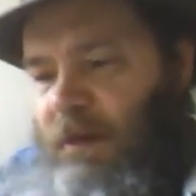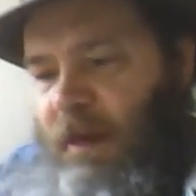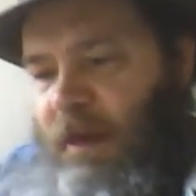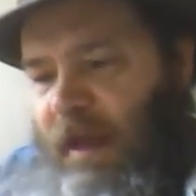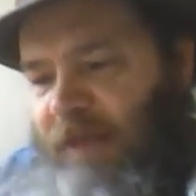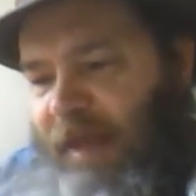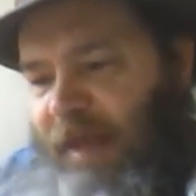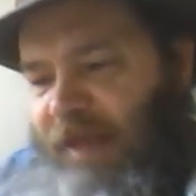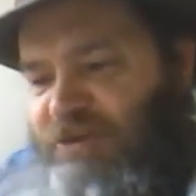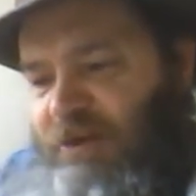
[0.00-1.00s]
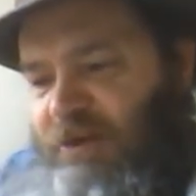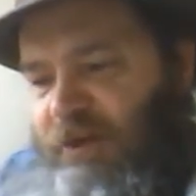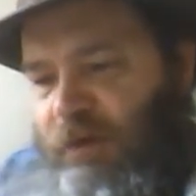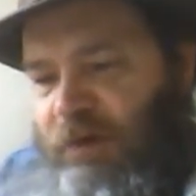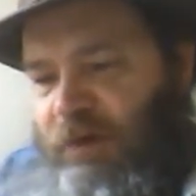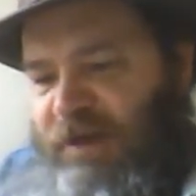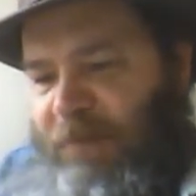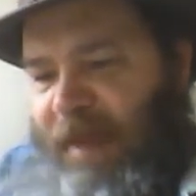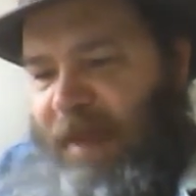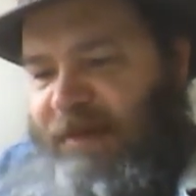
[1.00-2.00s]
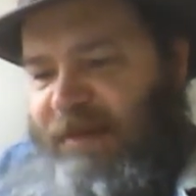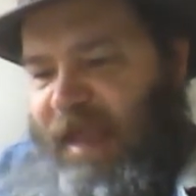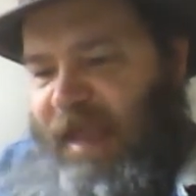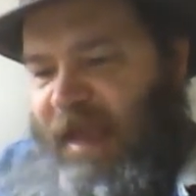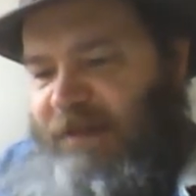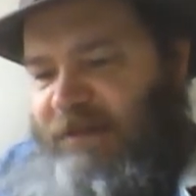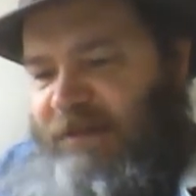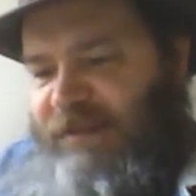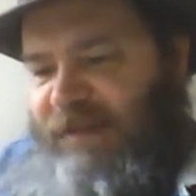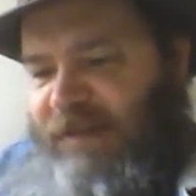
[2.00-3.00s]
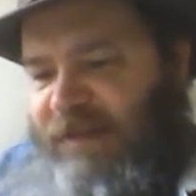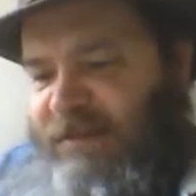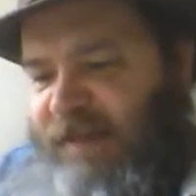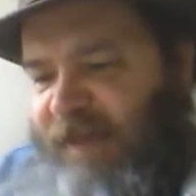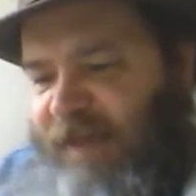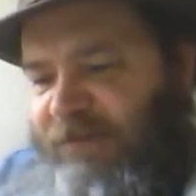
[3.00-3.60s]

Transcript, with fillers: "And the angel of the Lord commanded Gad to say to David